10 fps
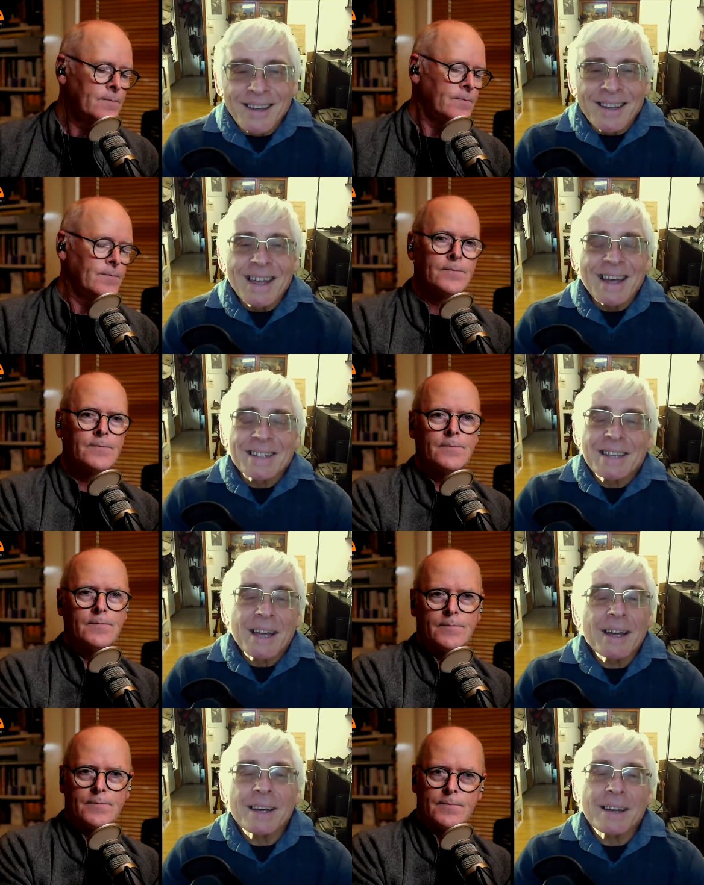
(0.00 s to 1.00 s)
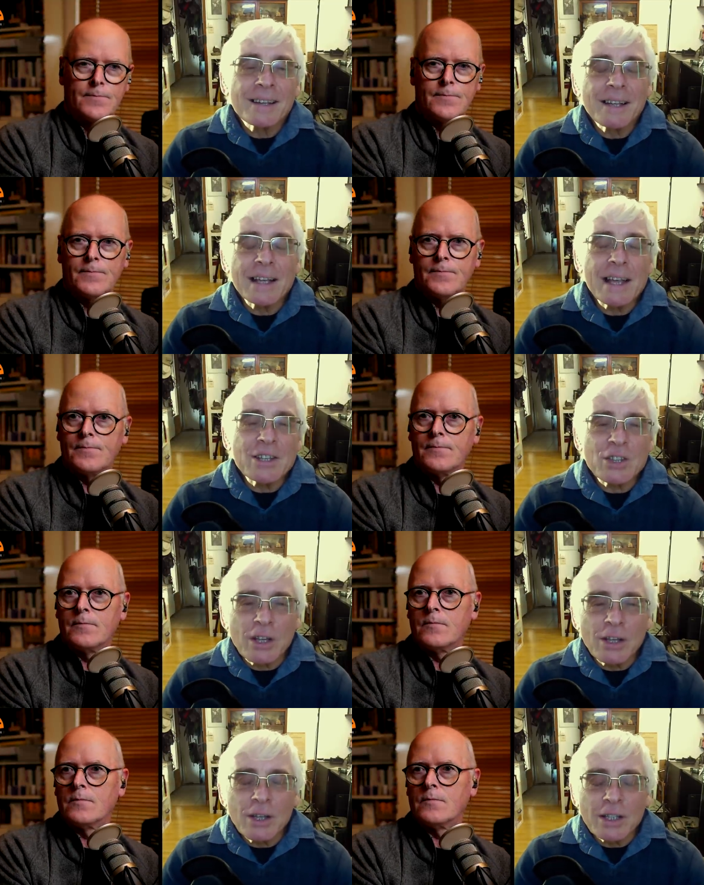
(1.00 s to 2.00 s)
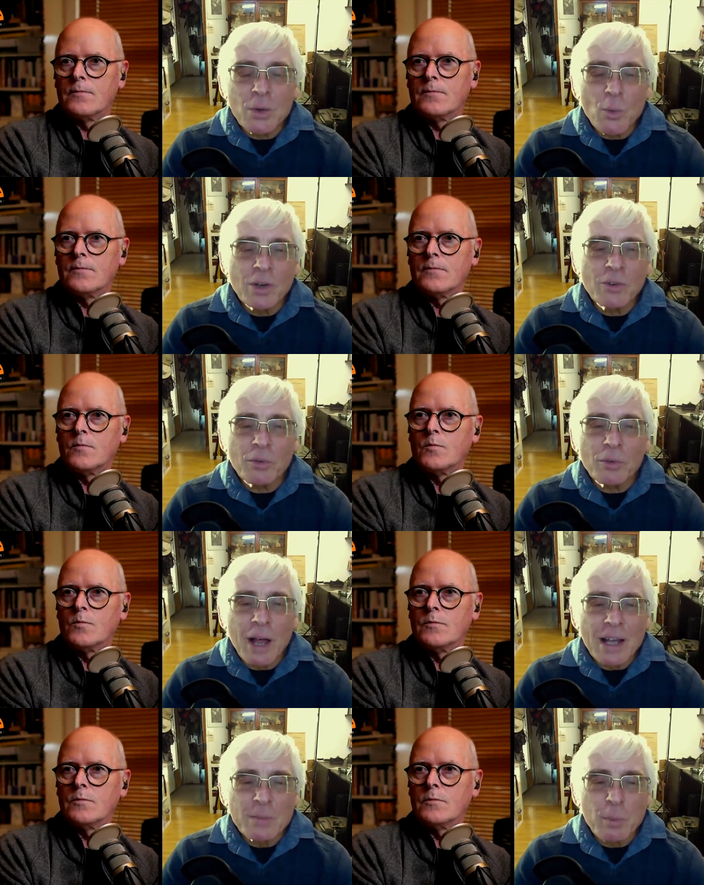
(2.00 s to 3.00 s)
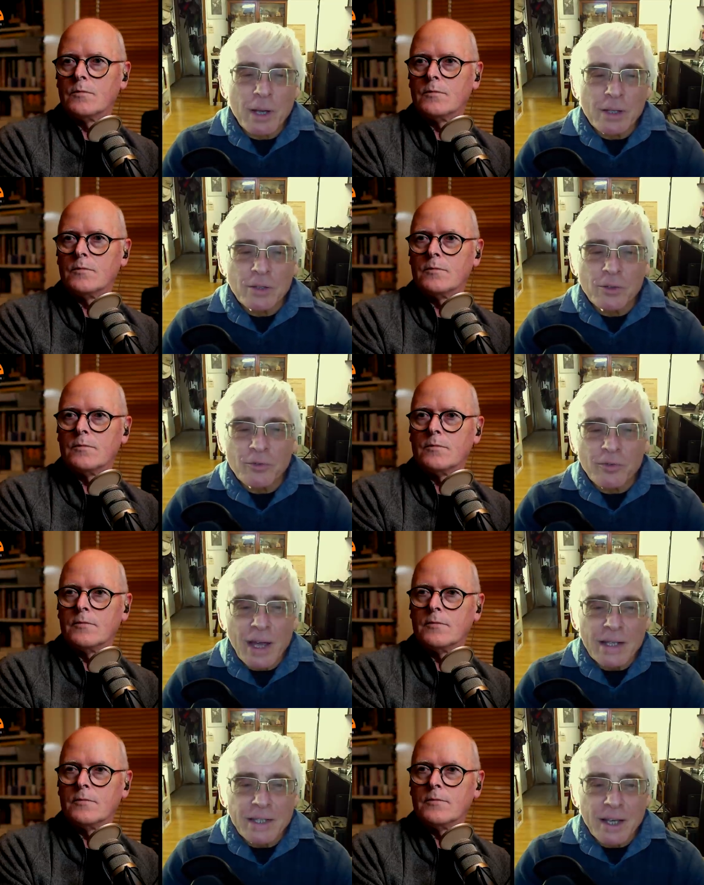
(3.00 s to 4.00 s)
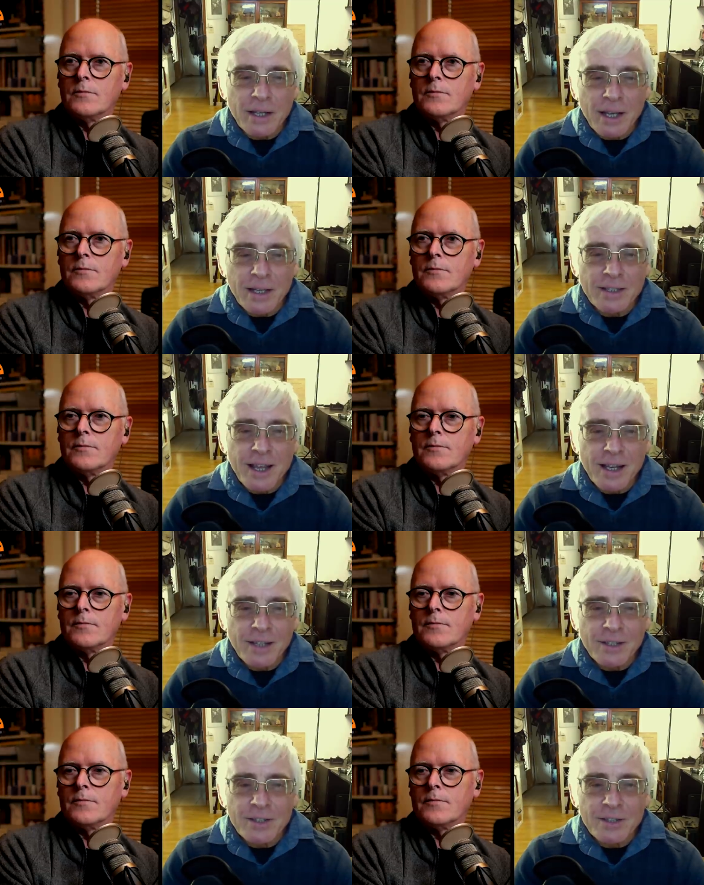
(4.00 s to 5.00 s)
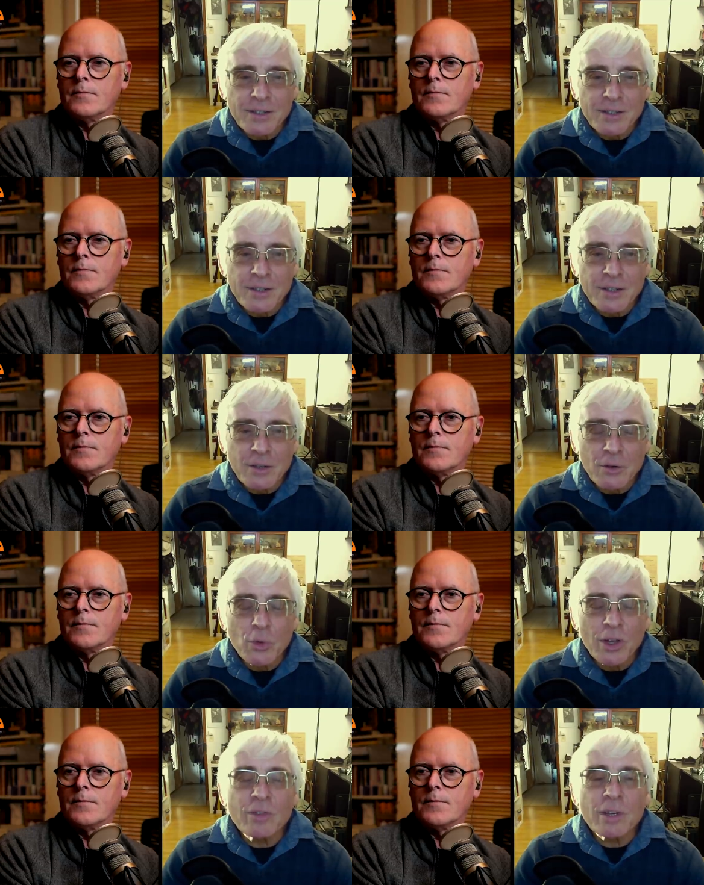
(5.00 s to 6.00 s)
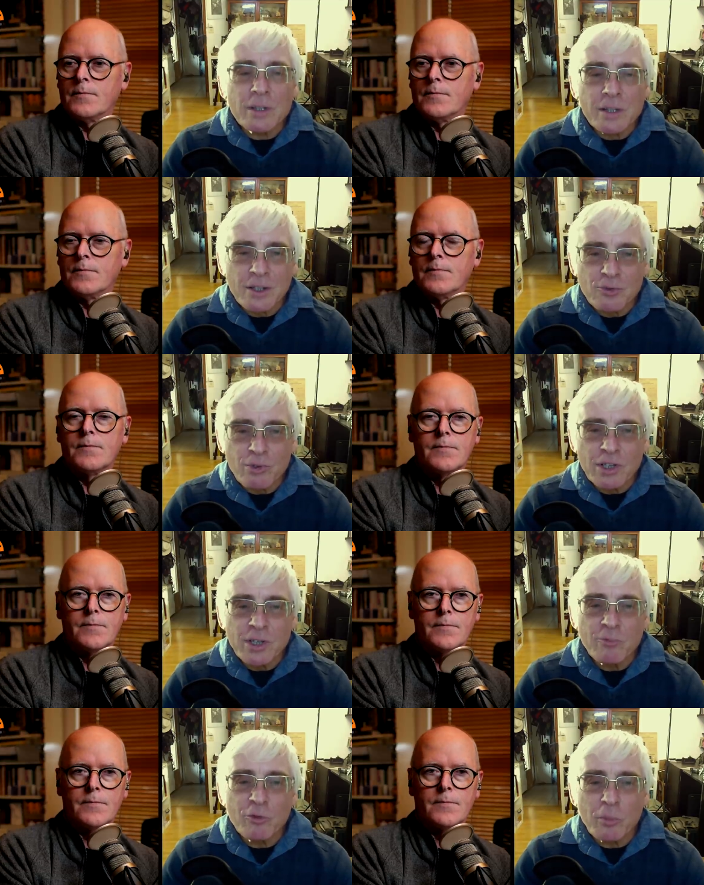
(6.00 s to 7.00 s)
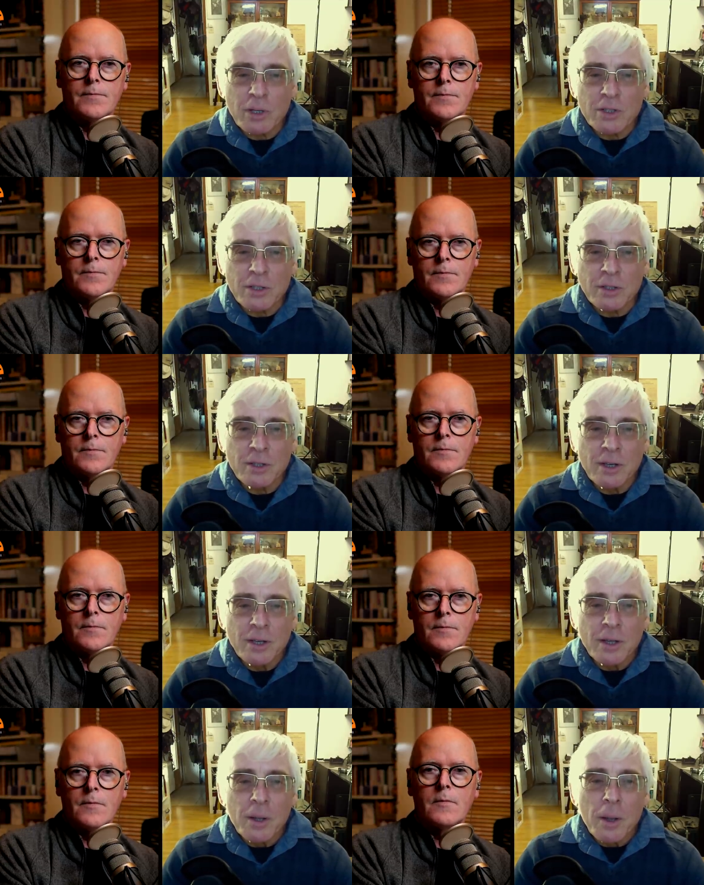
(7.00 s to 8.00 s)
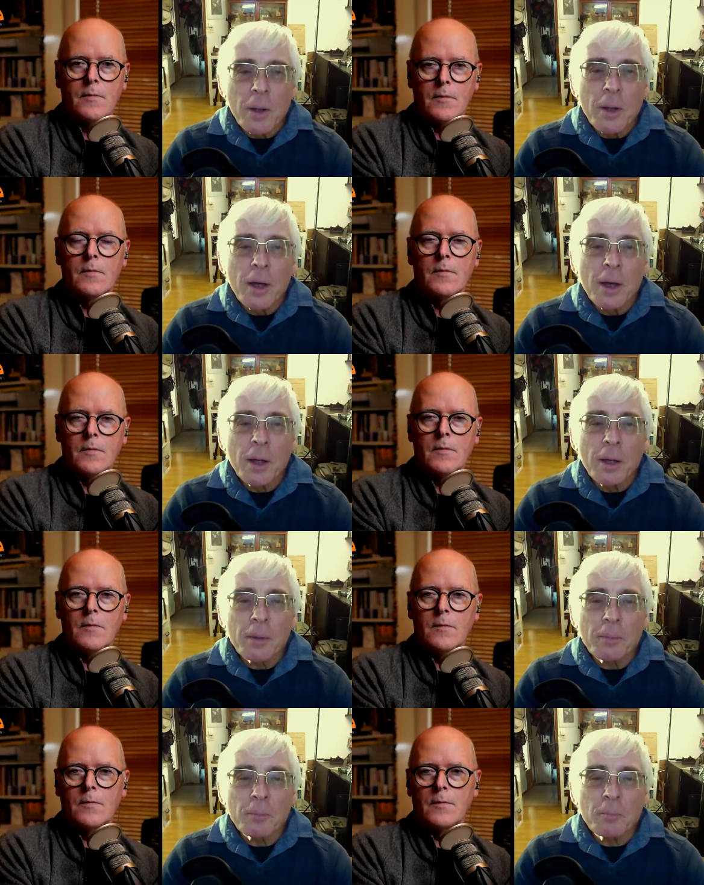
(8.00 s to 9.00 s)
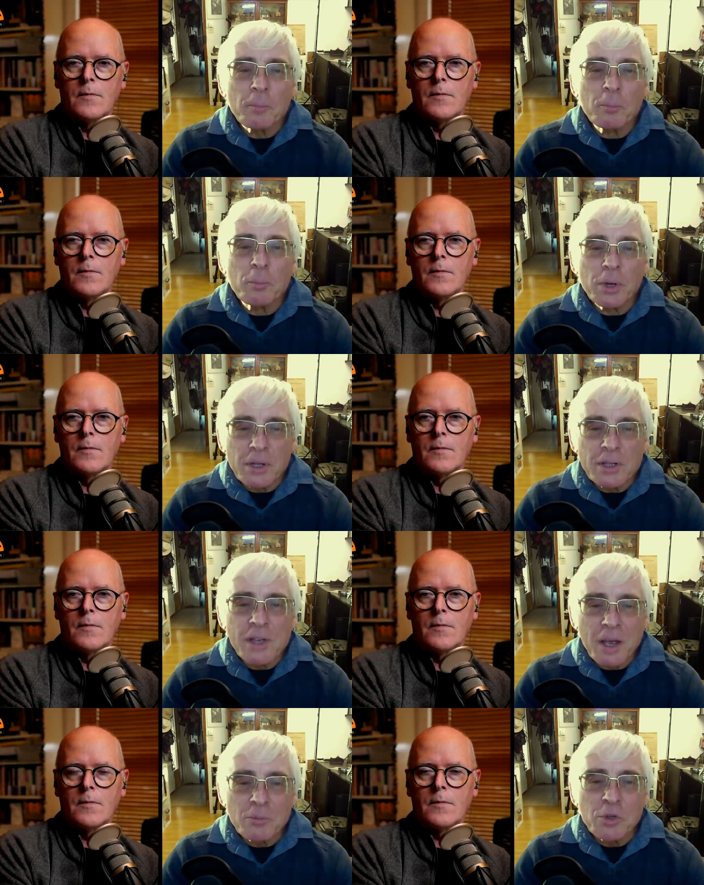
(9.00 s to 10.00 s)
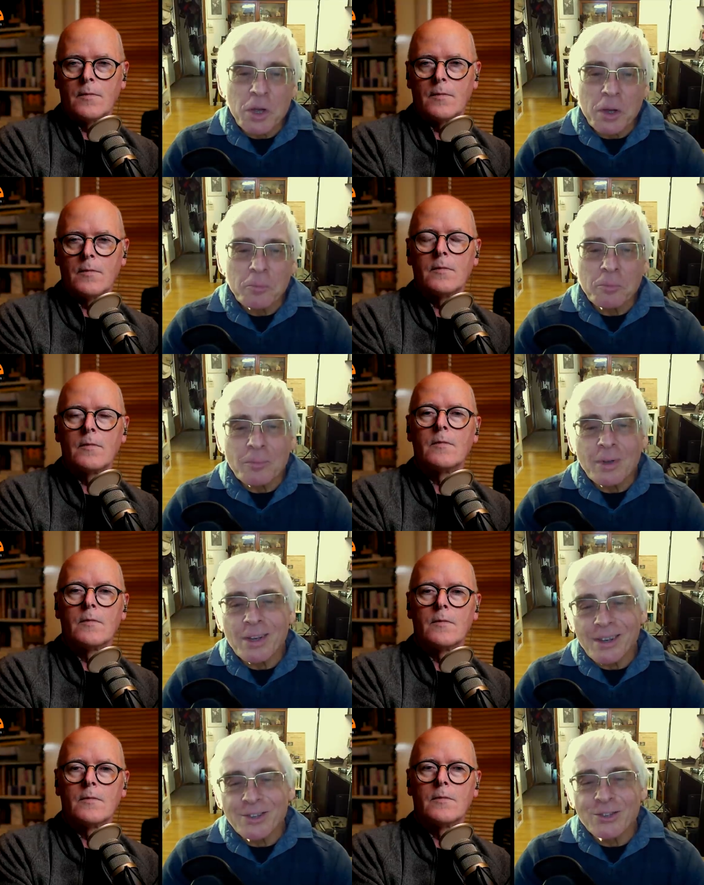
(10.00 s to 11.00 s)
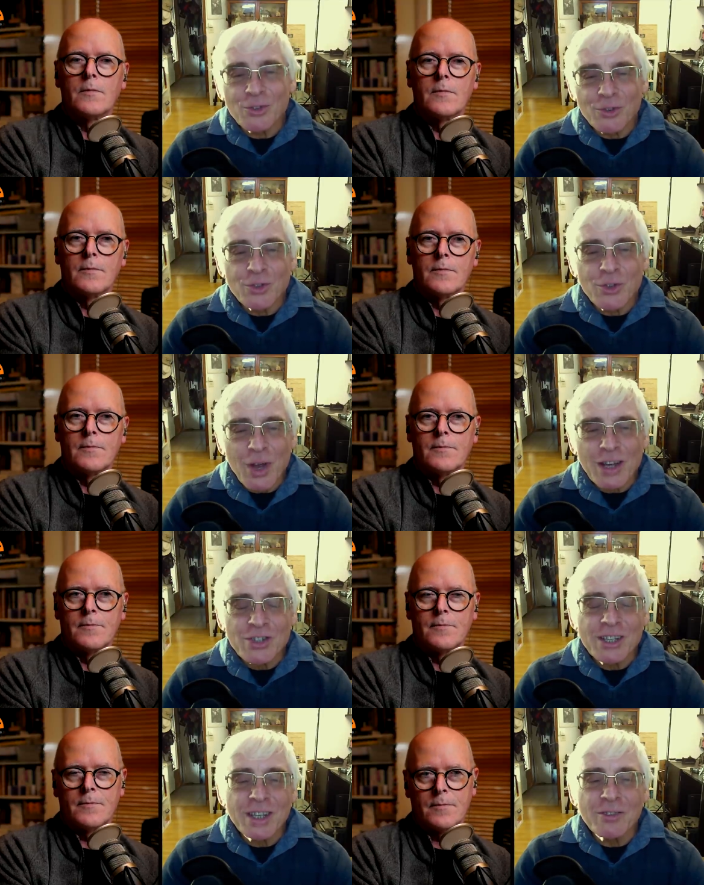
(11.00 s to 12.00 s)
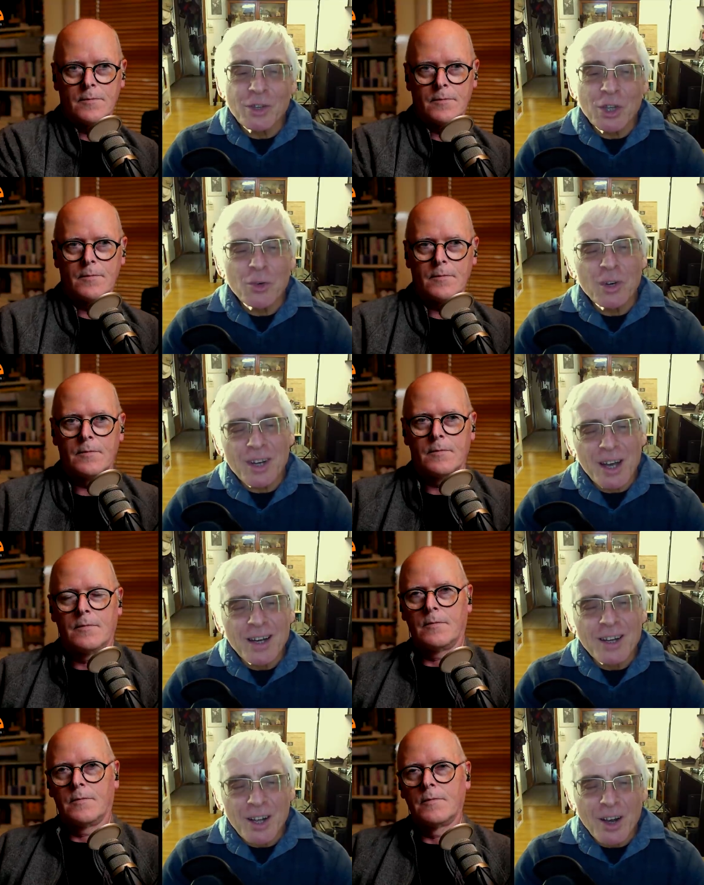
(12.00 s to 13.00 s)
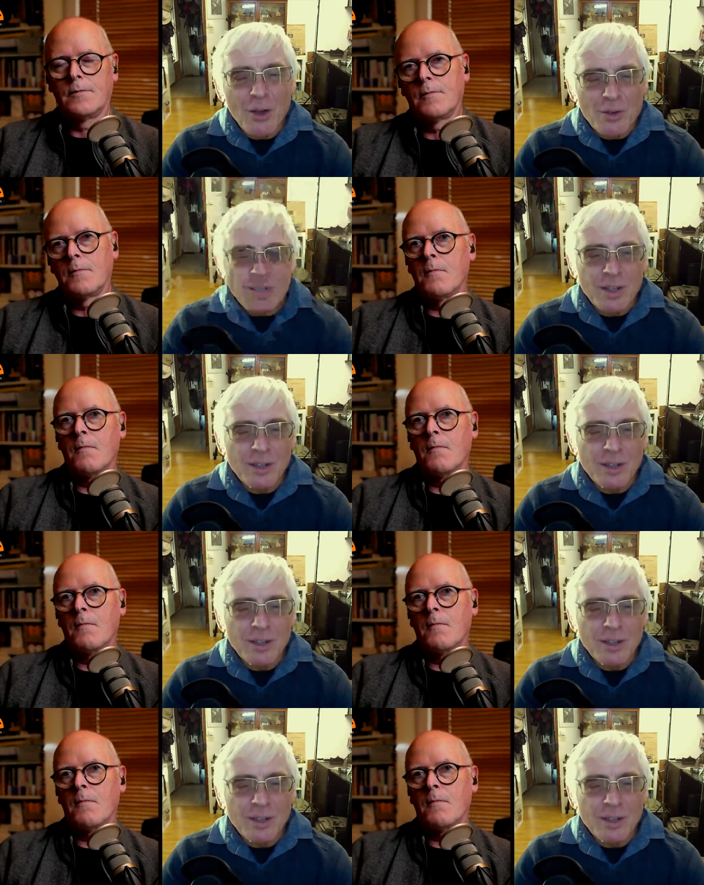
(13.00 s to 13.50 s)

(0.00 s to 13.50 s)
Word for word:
Speaker 1: yes, it's the it's the wonderful aspect of ADNA telling us, you know, giving us such rich information, uh, mm. but at the same time, uh, actually giving you a, a, closer